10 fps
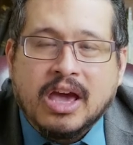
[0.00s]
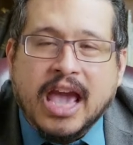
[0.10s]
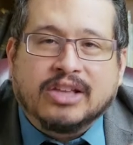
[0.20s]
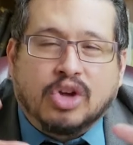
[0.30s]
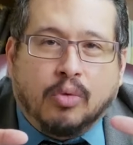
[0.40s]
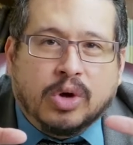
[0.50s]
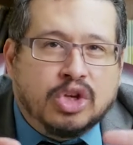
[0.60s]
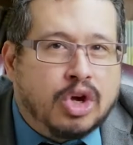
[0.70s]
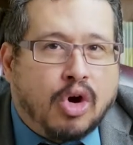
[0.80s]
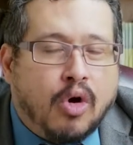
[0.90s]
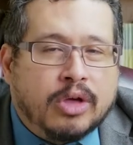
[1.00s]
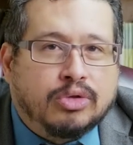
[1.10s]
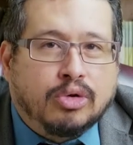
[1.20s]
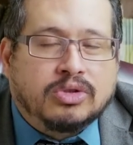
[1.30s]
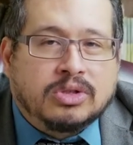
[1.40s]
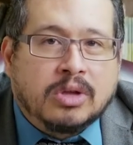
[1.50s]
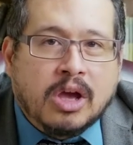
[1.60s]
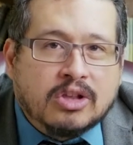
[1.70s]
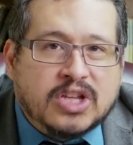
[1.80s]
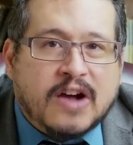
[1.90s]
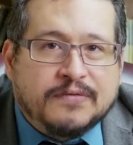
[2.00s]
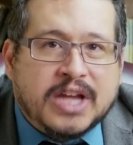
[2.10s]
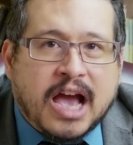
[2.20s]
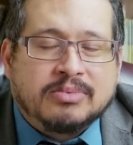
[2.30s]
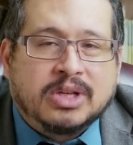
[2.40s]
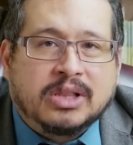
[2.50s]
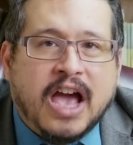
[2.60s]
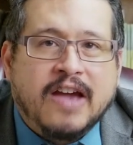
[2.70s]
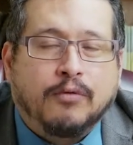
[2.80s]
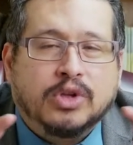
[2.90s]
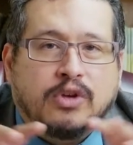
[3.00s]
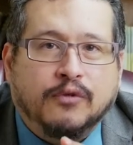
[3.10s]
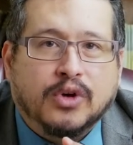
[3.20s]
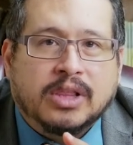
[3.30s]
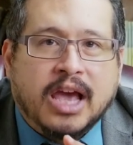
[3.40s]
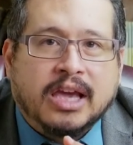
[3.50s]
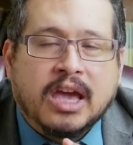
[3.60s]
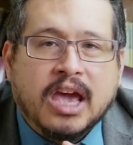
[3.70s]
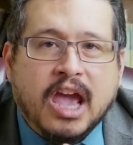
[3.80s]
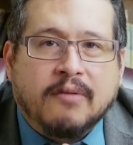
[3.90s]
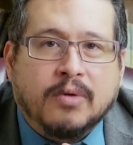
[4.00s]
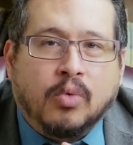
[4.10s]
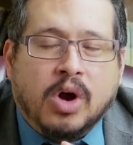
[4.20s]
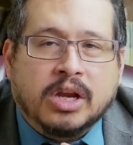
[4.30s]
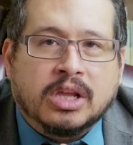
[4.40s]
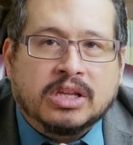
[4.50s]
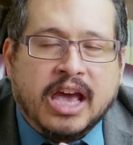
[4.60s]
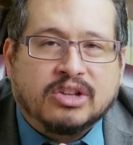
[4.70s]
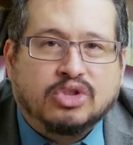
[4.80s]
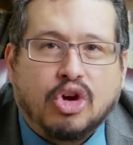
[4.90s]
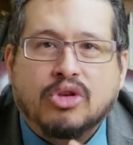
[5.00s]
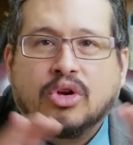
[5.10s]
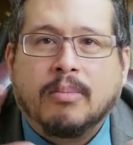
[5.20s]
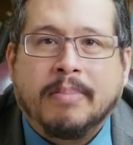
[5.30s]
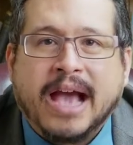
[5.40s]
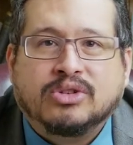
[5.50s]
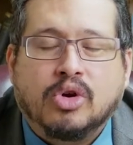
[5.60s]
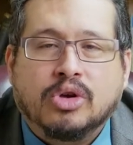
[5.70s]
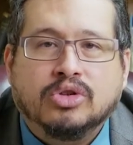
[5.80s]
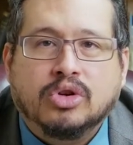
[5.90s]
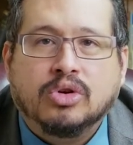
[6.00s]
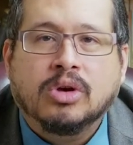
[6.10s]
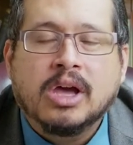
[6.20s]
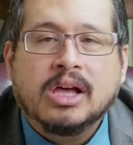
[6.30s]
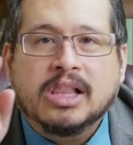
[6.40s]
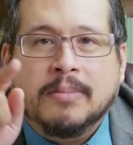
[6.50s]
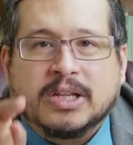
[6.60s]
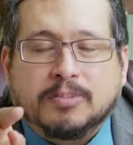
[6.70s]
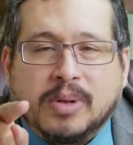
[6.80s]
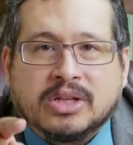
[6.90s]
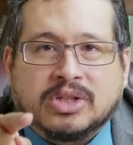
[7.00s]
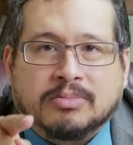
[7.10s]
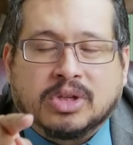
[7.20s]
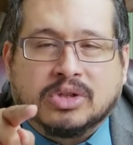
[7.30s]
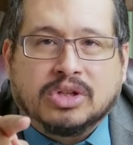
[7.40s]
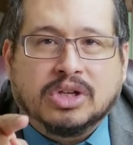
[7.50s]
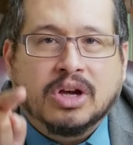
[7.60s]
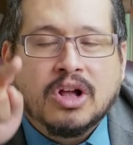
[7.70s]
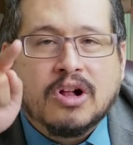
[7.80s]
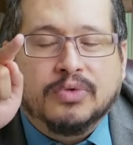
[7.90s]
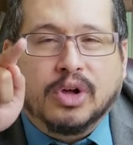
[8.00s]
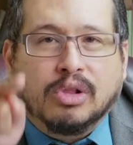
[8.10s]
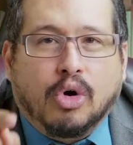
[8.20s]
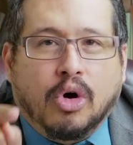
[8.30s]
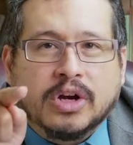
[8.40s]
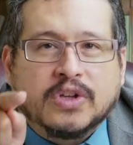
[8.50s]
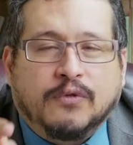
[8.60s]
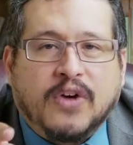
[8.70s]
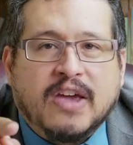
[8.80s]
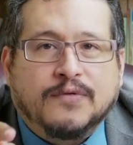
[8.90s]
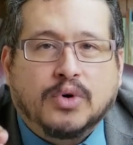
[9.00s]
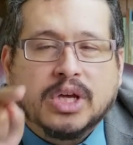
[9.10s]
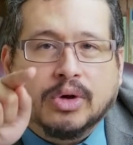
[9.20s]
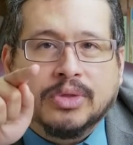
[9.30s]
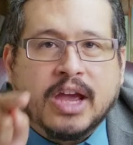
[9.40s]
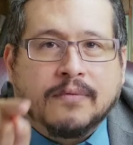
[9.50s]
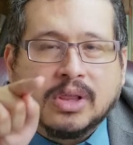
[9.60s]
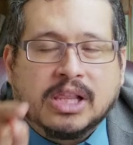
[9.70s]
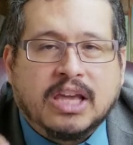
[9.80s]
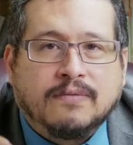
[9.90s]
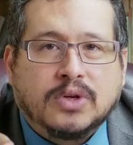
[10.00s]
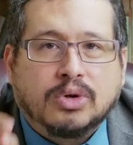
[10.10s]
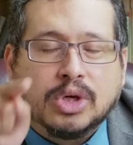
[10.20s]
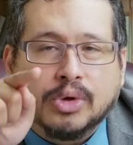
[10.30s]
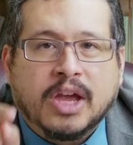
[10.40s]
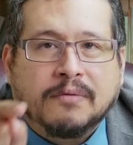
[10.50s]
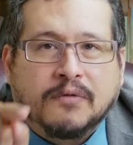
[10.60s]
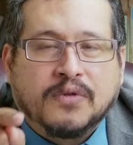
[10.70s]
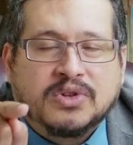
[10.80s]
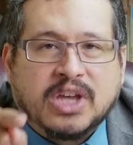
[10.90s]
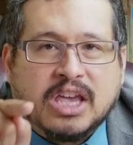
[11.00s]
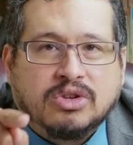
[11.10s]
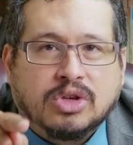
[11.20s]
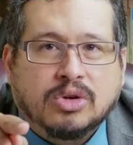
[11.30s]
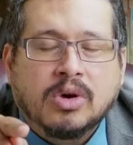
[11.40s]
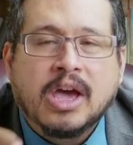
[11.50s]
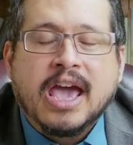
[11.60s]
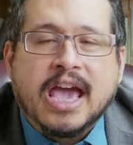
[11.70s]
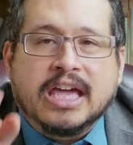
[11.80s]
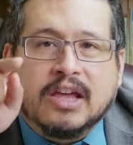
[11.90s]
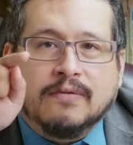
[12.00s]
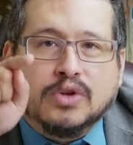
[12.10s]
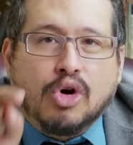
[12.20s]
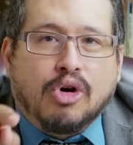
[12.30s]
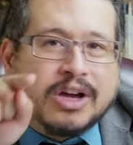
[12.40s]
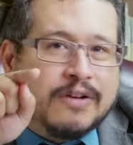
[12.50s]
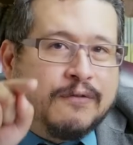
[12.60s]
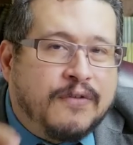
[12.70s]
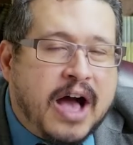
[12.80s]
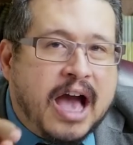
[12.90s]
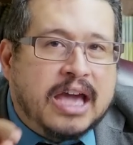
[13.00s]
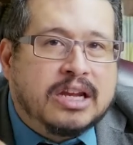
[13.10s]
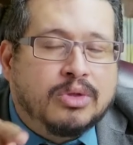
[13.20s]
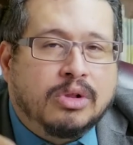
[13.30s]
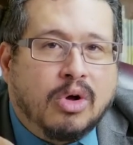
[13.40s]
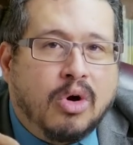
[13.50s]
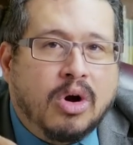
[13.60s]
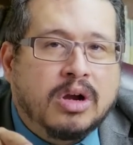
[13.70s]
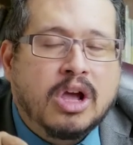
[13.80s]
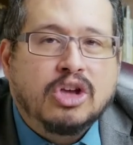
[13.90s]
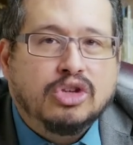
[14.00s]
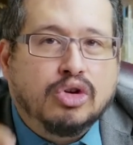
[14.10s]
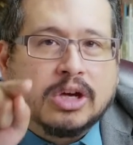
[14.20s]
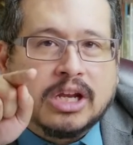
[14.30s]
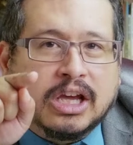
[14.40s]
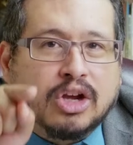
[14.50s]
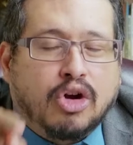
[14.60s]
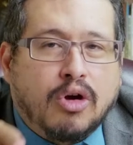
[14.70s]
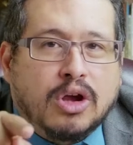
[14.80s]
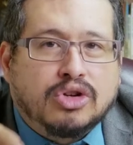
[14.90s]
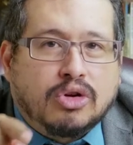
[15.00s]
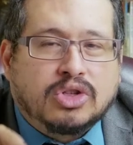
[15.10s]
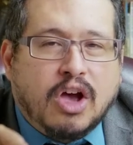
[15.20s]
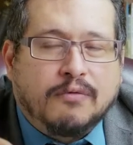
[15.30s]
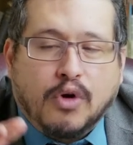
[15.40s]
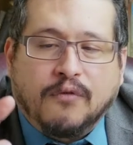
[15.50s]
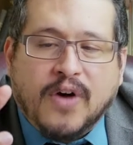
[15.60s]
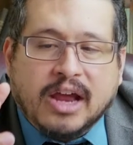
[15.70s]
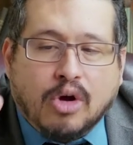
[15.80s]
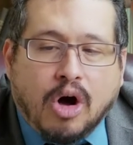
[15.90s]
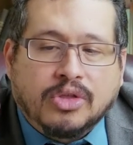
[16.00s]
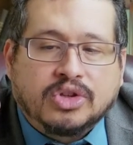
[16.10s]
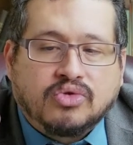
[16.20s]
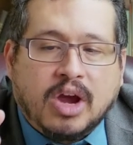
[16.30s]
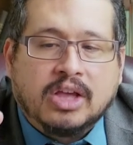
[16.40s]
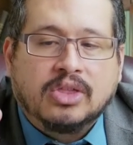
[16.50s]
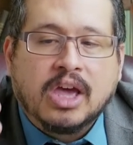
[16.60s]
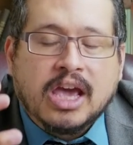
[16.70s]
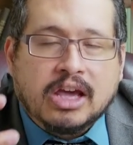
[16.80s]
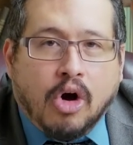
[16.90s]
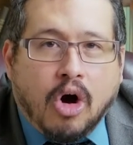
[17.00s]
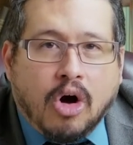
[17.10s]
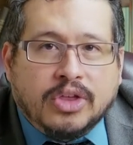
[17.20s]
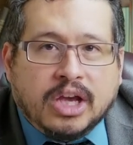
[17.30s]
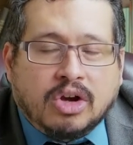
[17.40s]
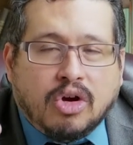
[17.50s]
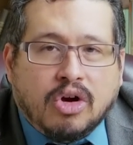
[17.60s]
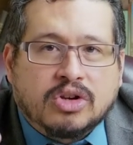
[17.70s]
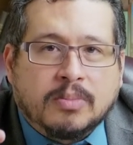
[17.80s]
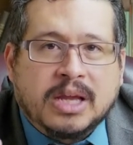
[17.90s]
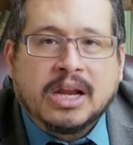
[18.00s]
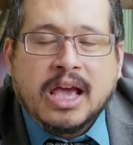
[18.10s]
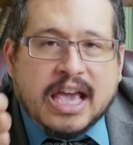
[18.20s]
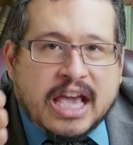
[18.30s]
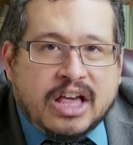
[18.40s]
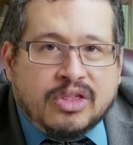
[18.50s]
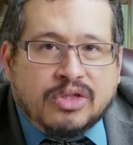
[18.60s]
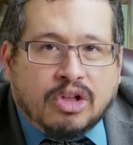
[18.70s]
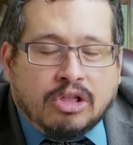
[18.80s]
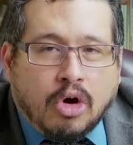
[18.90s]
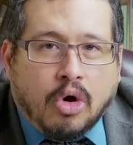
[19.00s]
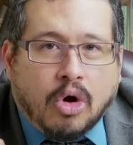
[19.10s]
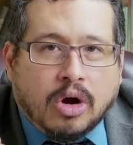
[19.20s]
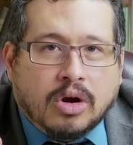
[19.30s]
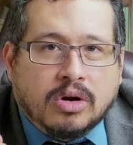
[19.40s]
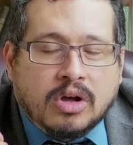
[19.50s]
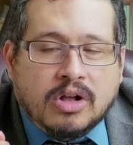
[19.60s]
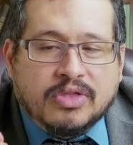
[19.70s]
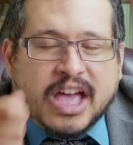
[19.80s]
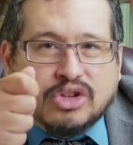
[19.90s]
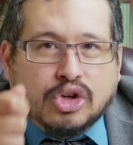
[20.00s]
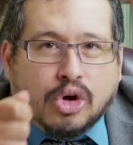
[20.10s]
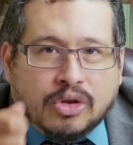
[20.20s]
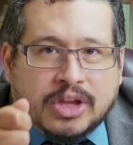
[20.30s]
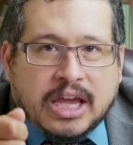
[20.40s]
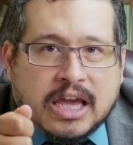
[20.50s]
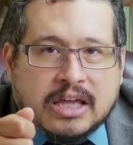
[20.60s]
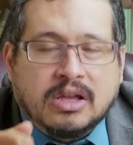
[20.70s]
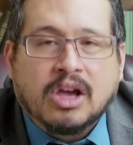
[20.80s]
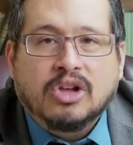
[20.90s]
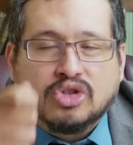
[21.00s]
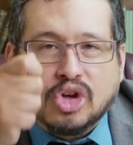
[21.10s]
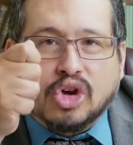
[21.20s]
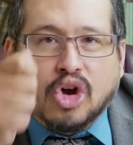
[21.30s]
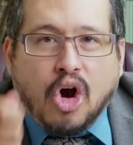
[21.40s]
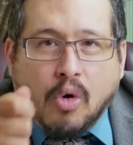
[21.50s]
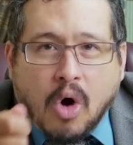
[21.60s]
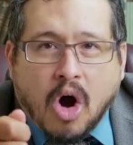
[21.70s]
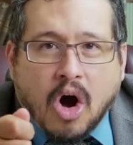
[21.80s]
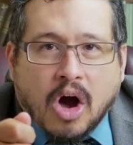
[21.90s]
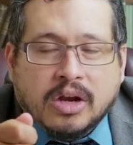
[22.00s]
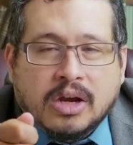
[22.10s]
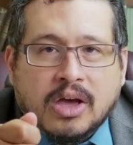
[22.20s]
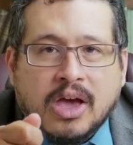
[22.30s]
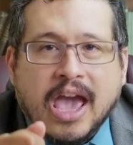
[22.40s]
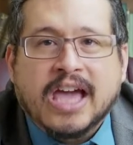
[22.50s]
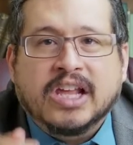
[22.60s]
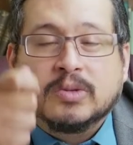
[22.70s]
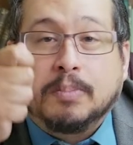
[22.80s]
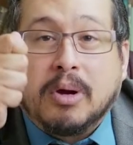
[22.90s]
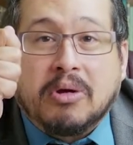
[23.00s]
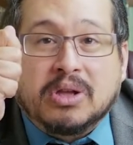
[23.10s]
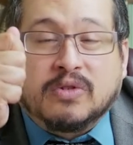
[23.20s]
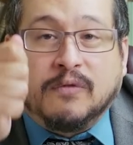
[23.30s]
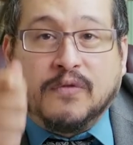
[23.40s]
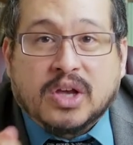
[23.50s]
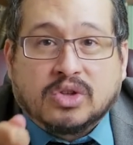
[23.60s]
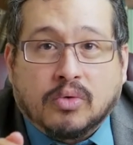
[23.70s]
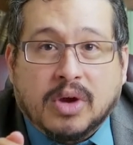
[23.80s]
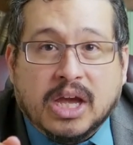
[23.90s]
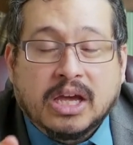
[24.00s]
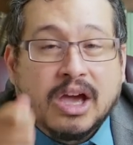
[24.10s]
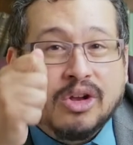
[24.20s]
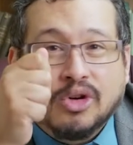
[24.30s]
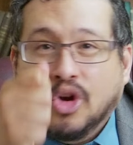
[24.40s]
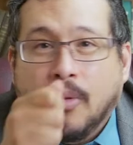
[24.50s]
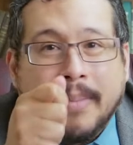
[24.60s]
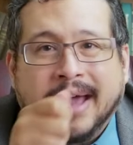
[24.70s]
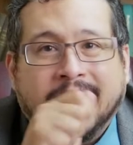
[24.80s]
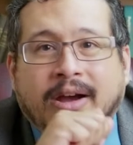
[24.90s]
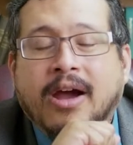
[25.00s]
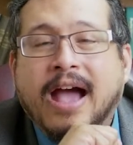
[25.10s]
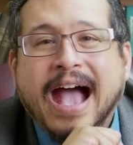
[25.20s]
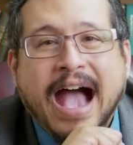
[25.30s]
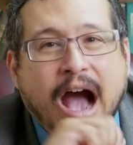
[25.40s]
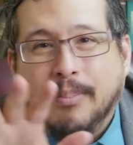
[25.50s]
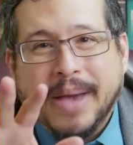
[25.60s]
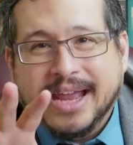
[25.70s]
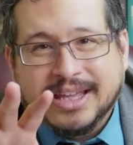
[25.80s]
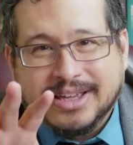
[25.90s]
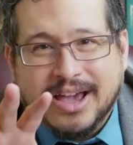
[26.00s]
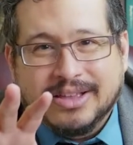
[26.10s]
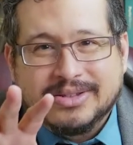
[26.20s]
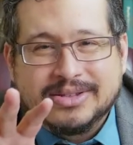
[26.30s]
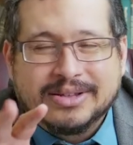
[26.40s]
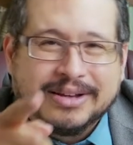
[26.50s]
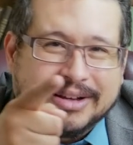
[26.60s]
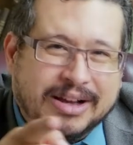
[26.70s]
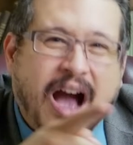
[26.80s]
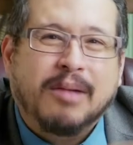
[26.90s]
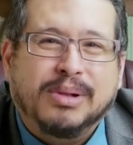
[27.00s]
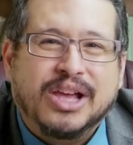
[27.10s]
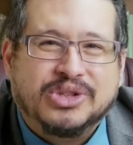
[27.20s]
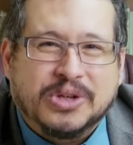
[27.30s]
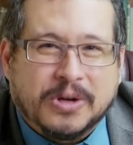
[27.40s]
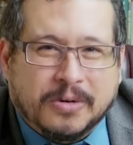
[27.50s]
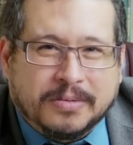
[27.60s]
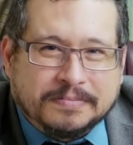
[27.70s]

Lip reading: And so when you're going through tough times in life, when you feel like everyone has turned their backs on you, let me explain something to you. The Lord is faithful. He'll never leave you. He'll never forsake you. And if you'll confide in the Lord, you can encourage yourself. You'll find all the strength and all the encouragement in the Lord that you'll need to go on and experience victory no matter how bad it gets. God bless you.